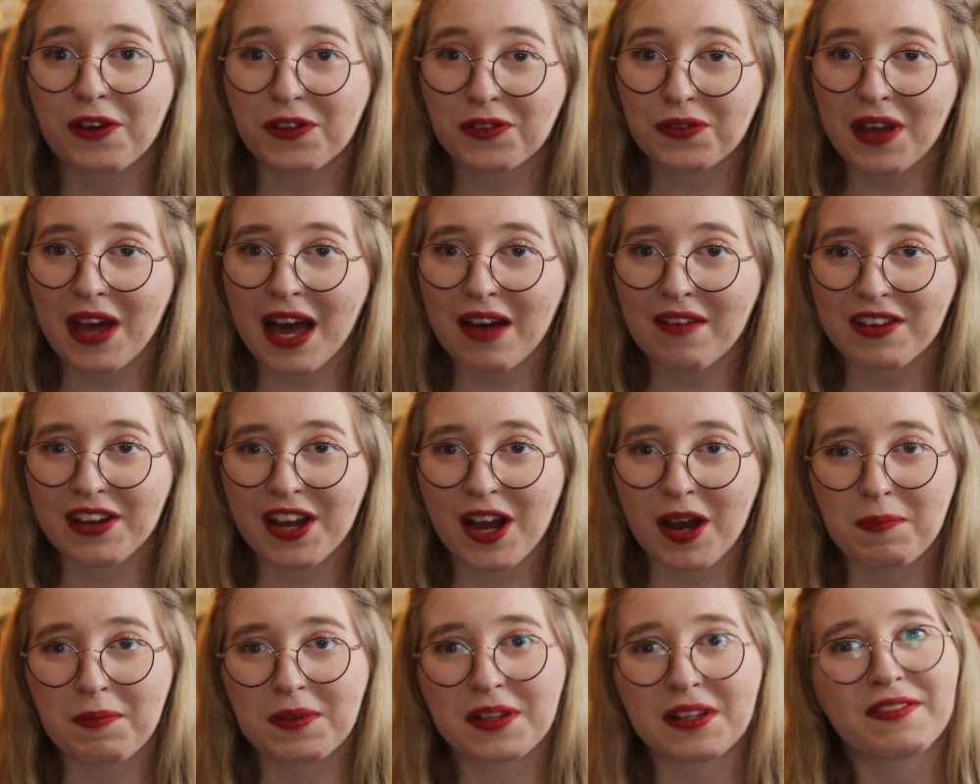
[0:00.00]
also have a
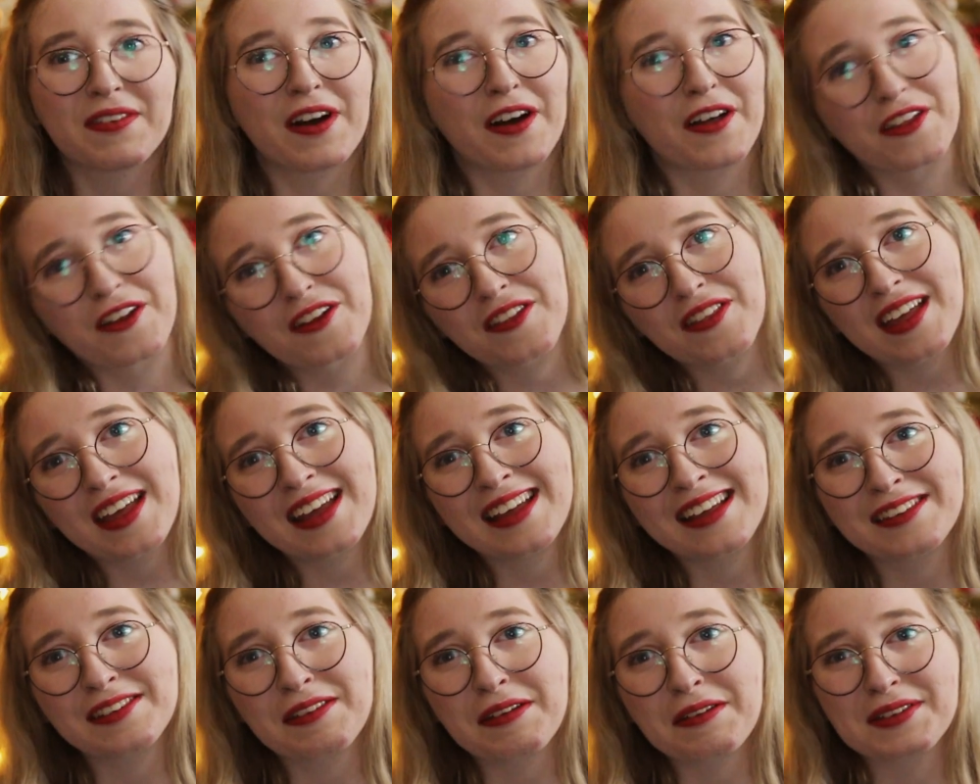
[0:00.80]
couple of other
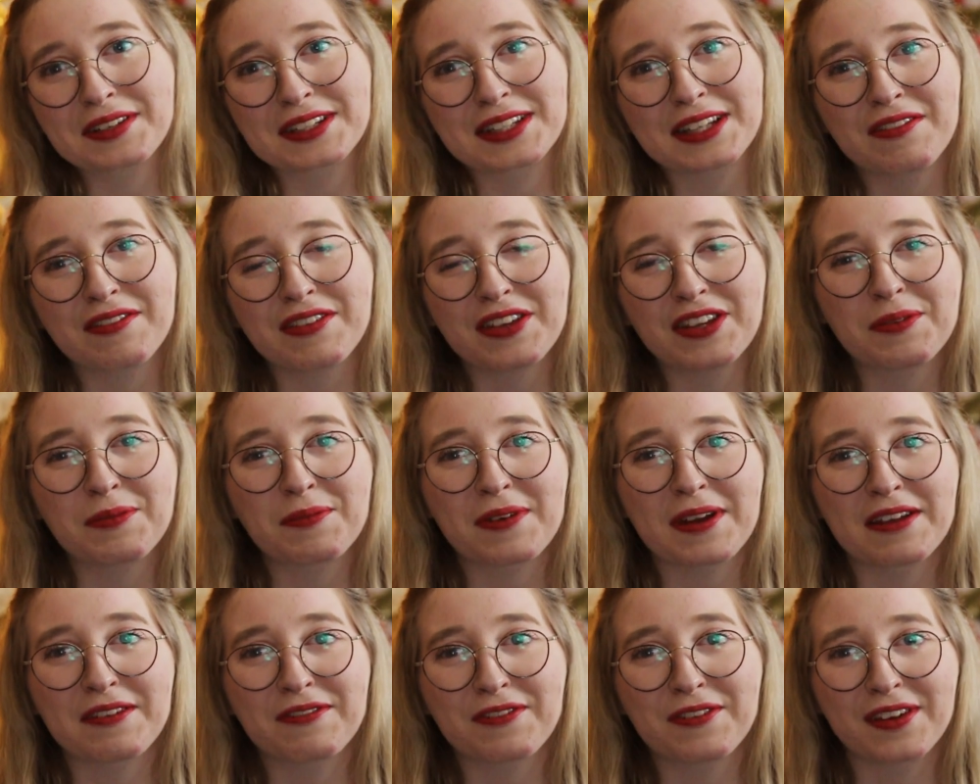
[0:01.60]
things that we would love you to
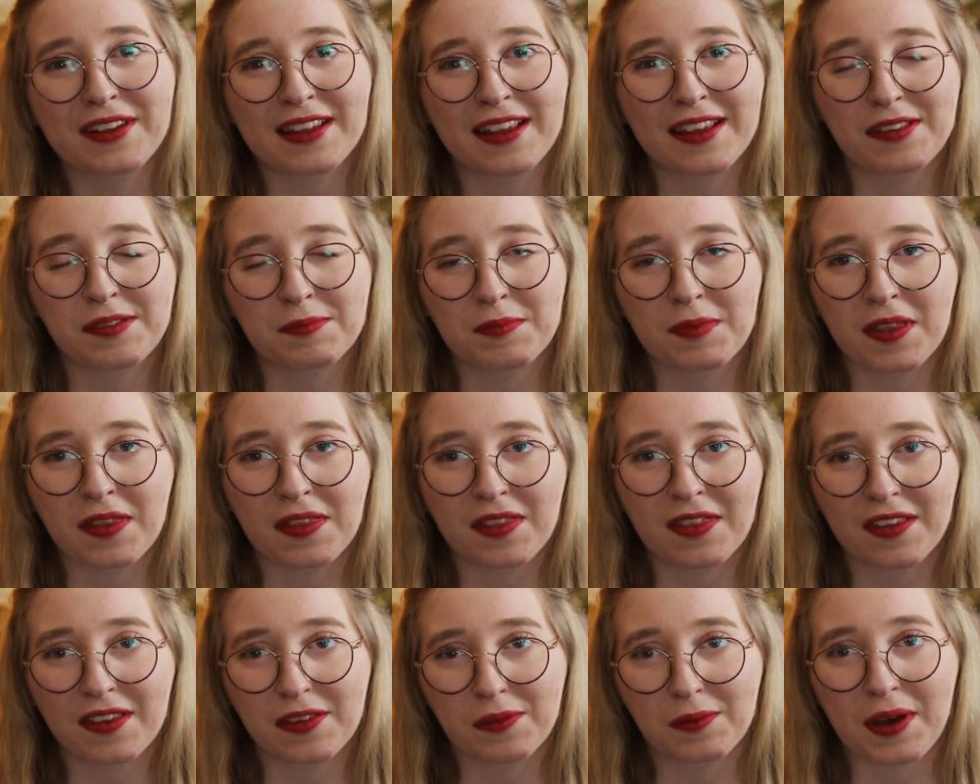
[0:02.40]
pray for this
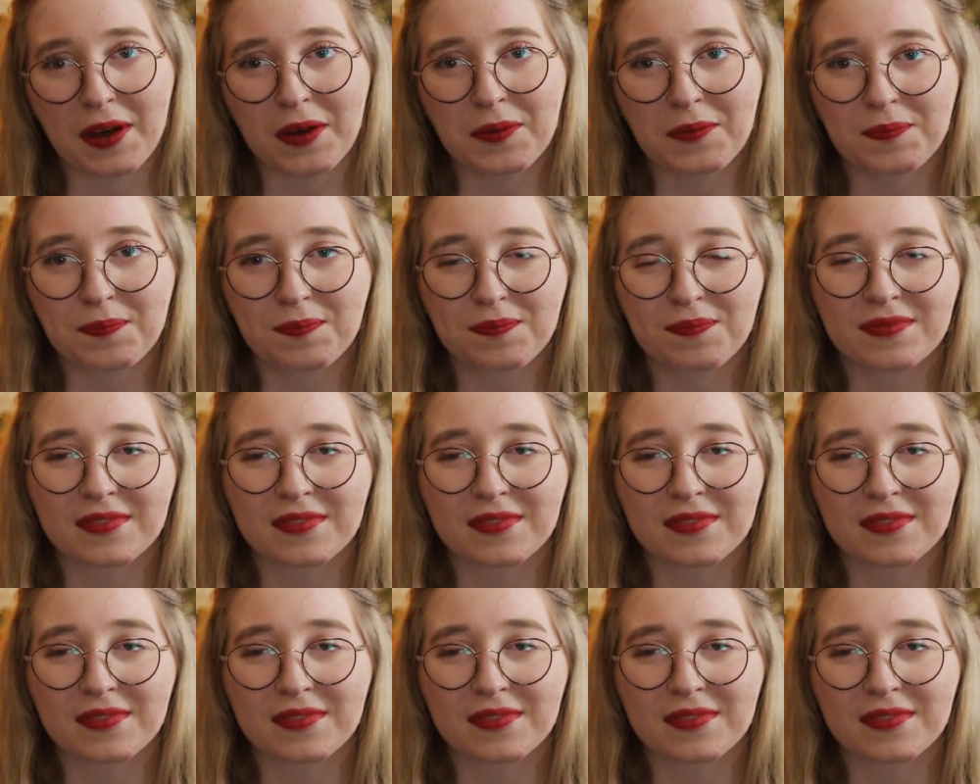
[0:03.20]
month as well.